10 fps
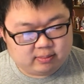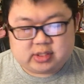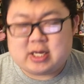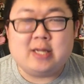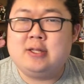
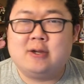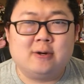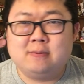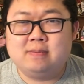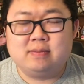C
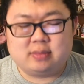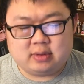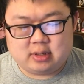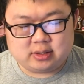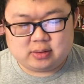tier,
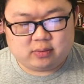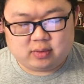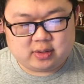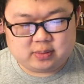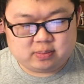doesn't
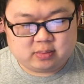really,